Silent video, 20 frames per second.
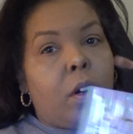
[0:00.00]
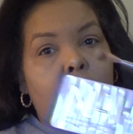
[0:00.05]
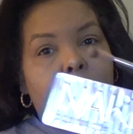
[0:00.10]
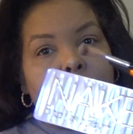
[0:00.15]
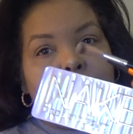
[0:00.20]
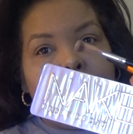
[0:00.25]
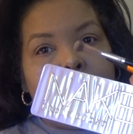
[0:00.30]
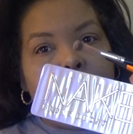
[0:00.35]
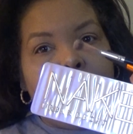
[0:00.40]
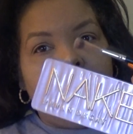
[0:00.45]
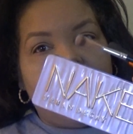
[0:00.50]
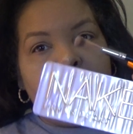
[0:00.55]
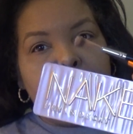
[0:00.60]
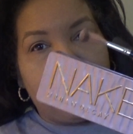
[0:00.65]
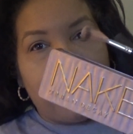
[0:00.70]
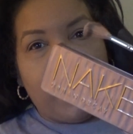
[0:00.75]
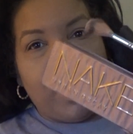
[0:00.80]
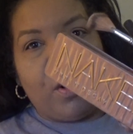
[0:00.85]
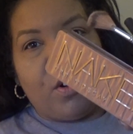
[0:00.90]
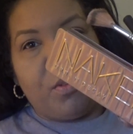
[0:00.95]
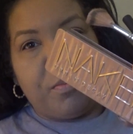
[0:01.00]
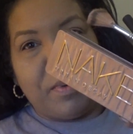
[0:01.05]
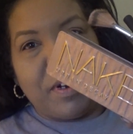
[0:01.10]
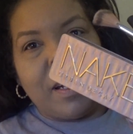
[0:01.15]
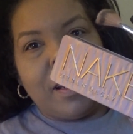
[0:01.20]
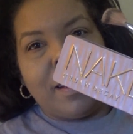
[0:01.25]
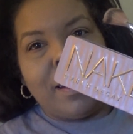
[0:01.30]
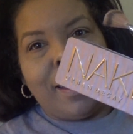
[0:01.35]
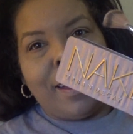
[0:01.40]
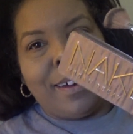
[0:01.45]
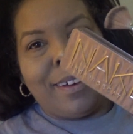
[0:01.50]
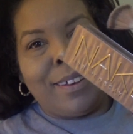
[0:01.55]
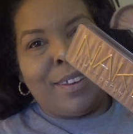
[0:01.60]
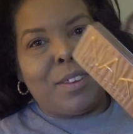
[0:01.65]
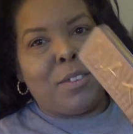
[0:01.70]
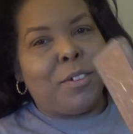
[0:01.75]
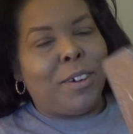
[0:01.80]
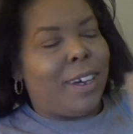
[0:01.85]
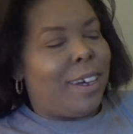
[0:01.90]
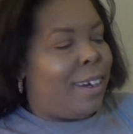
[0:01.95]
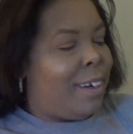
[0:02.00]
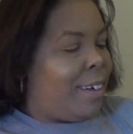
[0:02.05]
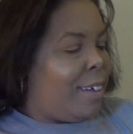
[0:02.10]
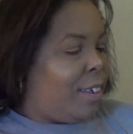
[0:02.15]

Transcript: I'm going to go ahead and break open a Naked 3.